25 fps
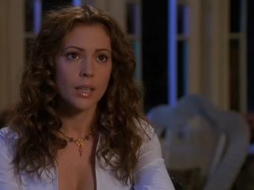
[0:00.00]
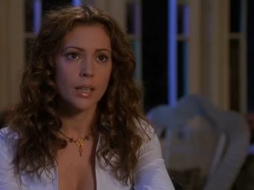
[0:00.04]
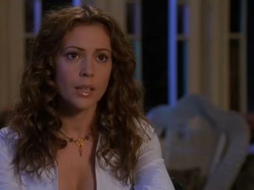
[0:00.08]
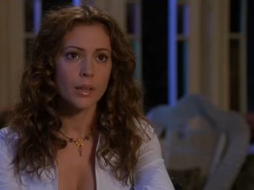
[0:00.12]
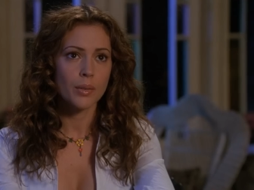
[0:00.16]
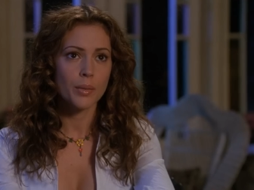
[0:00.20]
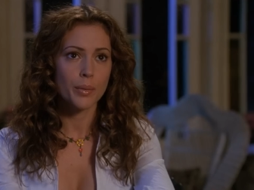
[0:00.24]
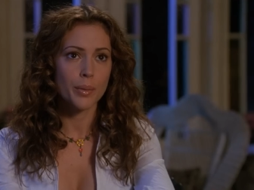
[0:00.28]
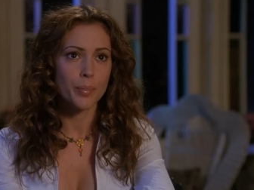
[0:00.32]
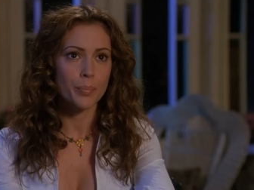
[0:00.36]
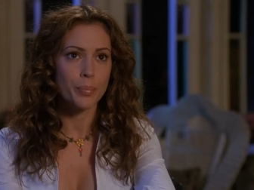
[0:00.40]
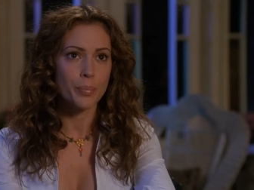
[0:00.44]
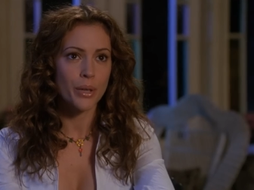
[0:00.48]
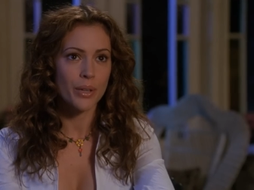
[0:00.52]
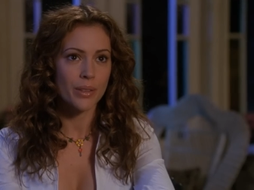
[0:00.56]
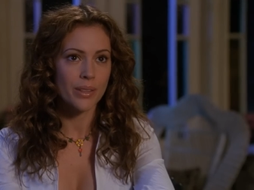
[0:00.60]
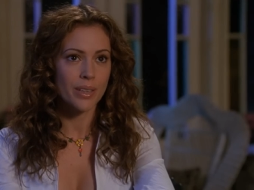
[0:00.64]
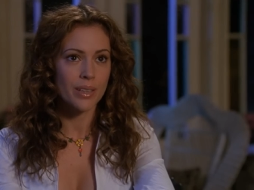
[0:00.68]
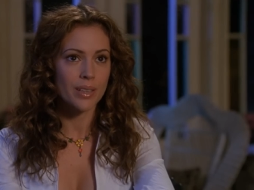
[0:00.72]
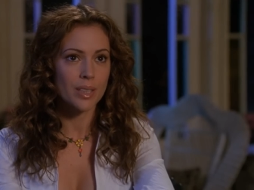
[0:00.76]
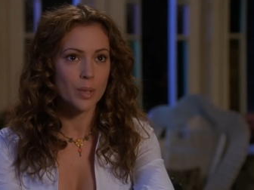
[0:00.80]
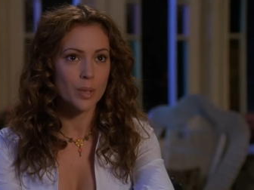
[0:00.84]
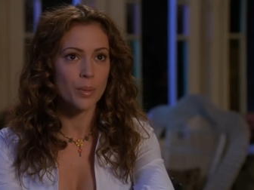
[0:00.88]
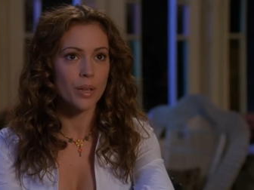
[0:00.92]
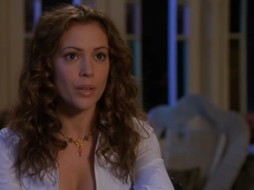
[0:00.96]
Oh, we burned
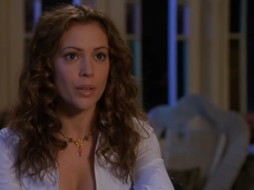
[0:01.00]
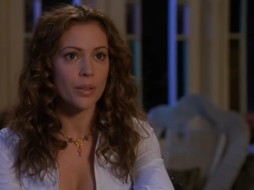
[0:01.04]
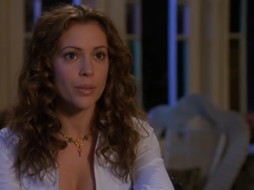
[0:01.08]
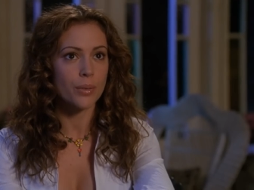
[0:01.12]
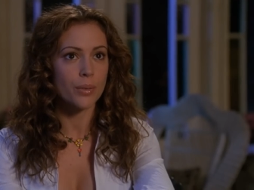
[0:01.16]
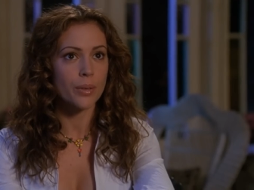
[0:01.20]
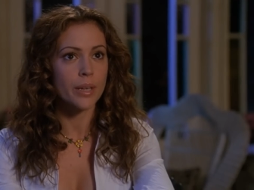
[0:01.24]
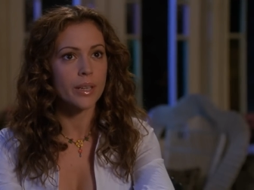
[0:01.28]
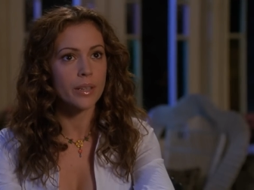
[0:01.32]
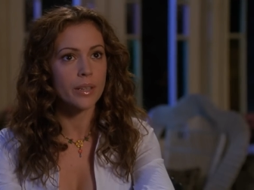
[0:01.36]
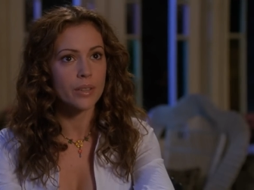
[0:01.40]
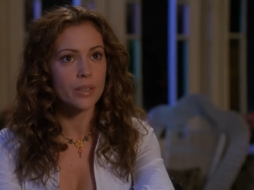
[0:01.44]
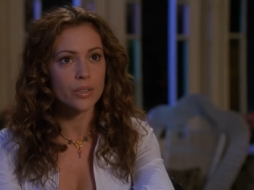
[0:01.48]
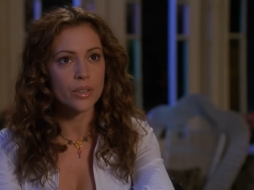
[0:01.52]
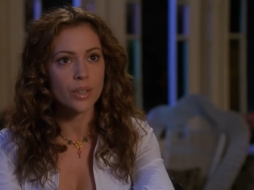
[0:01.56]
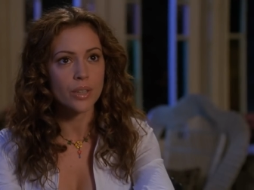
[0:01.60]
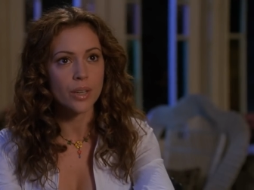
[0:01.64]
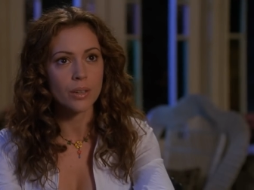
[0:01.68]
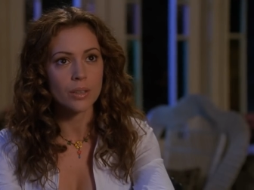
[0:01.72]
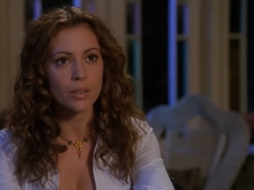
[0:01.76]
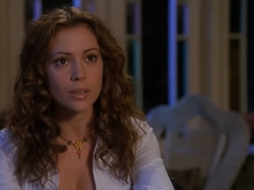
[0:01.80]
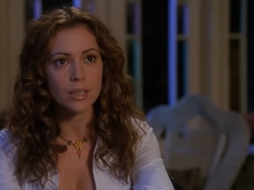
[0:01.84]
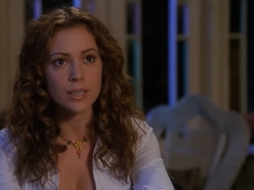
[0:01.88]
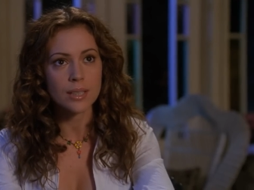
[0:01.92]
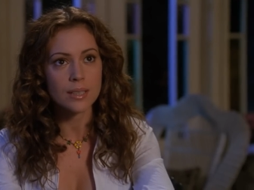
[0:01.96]
that spell three years
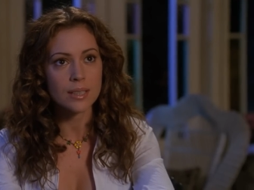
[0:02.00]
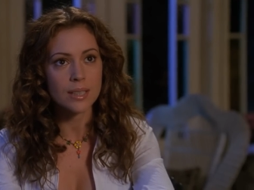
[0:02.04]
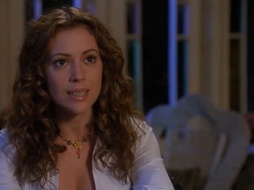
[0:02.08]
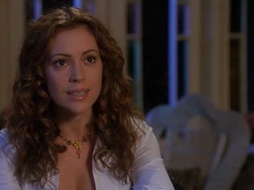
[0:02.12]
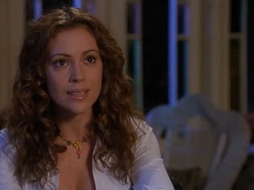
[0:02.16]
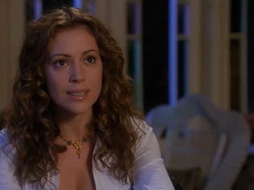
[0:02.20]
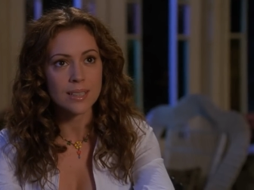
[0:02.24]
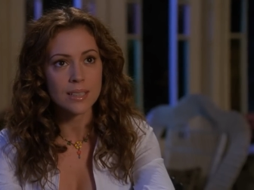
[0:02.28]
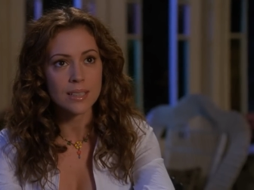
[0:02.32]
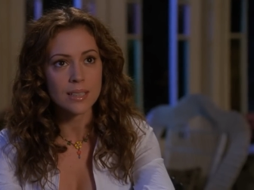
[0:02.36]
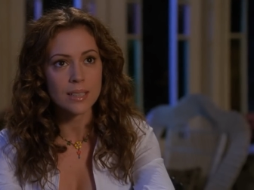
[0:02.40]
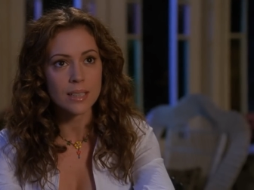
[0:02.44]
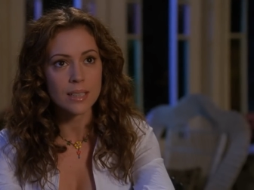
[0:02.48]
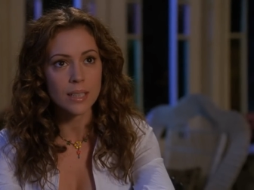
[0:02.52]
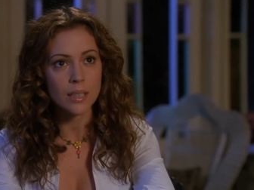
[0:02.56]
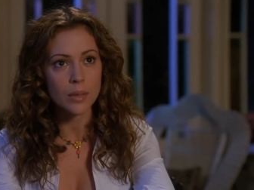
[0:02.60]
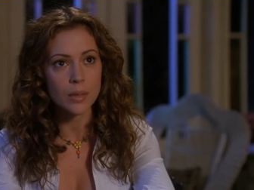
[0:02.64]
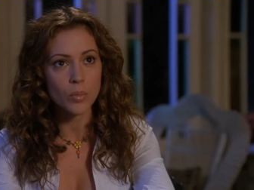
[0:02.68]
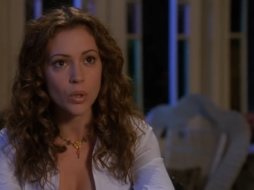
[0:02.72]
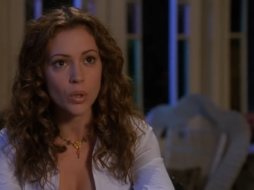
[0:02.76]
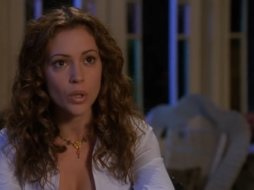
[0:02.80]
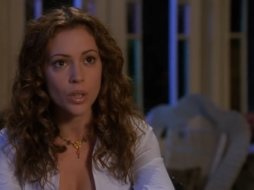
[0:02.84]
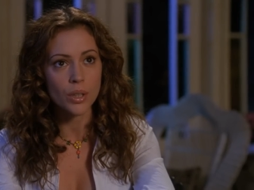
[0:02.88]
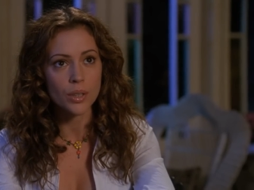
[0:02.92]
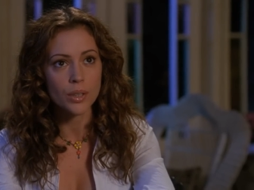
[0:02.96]
ago. It doesn't exist
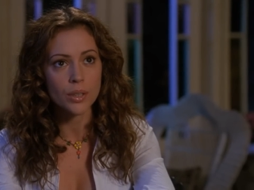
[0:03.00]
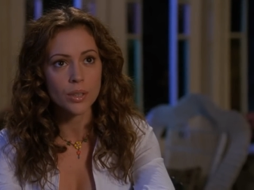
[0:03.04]
anymore.